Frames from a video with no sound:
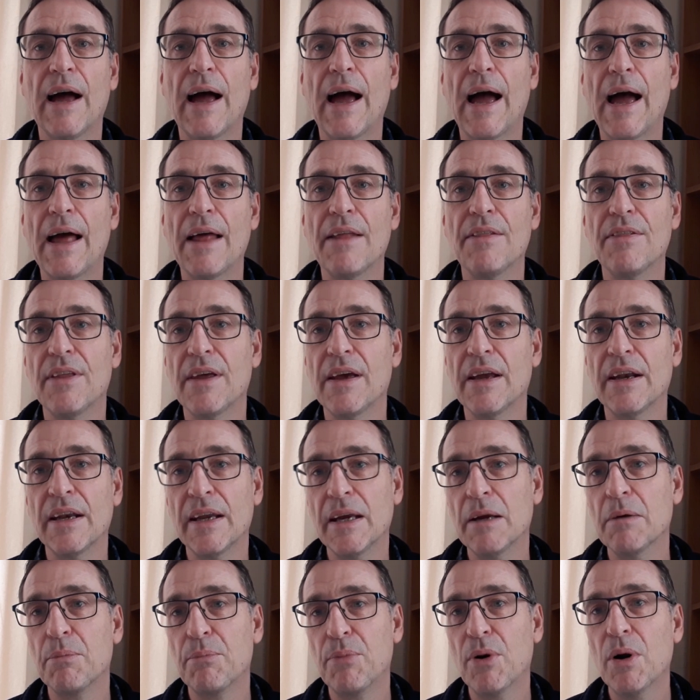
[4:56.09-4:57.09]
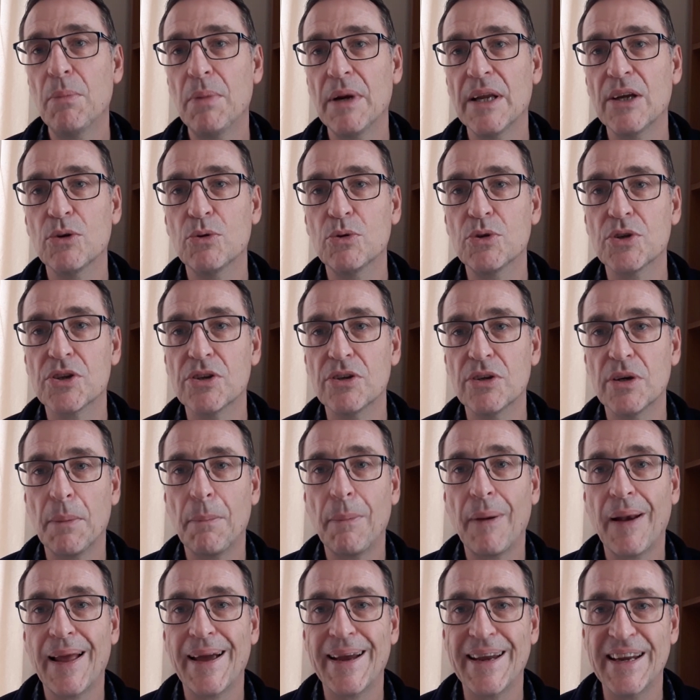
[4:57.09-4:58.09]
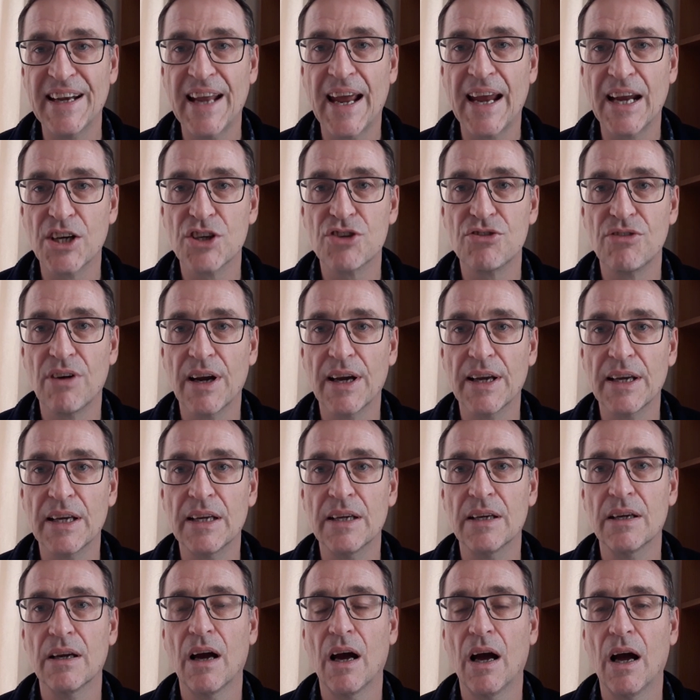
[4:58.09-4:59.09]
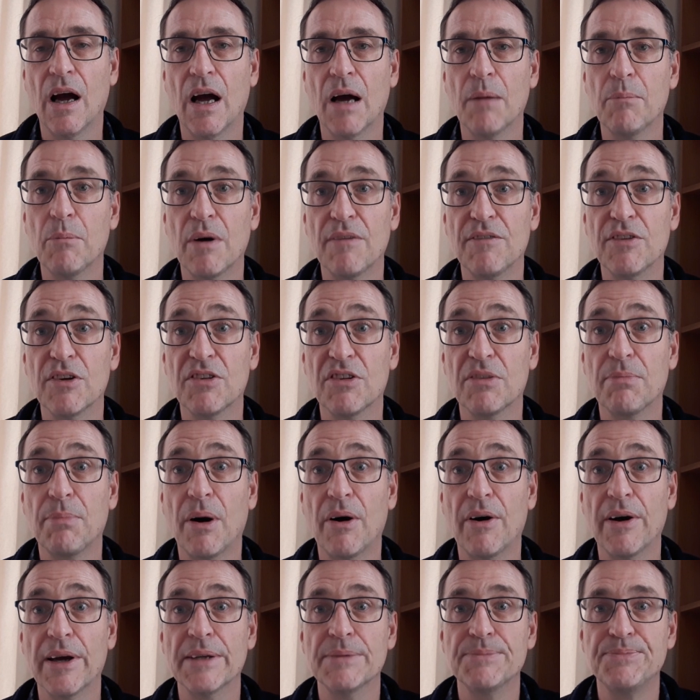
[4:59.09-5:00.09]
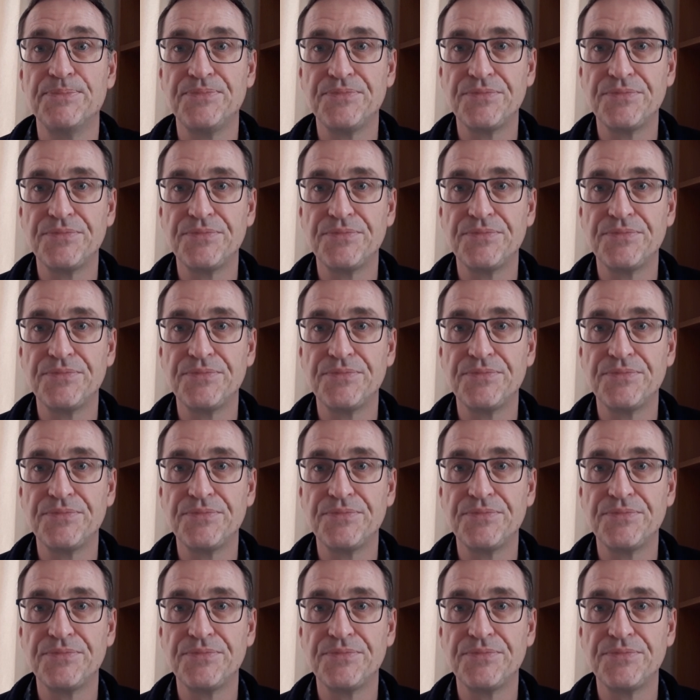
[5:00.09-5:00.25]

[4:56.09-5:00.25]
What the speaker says: and then he'll probably order a plain x-ray of your spine.